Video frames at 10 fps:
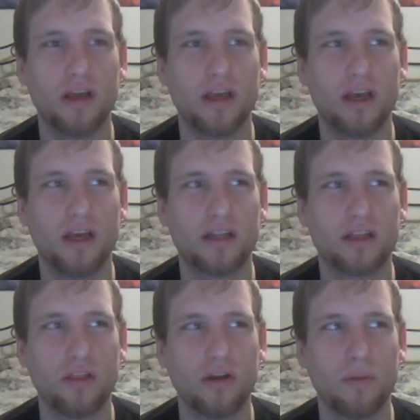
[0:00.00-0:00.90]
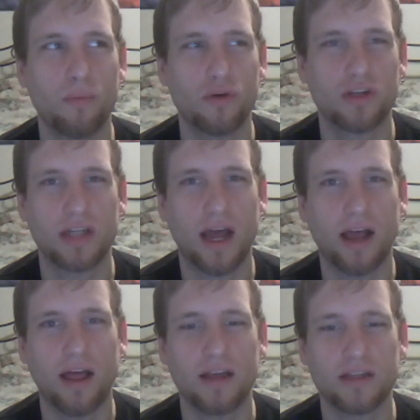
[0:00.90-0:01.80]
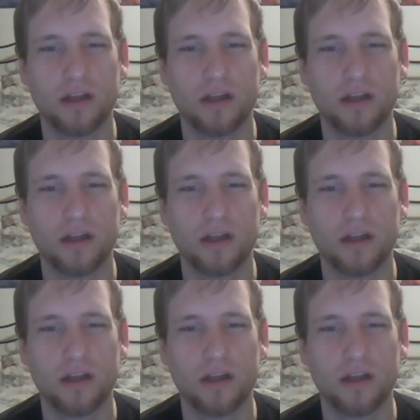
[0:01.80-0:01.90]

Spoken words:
It's a little bit more stylized,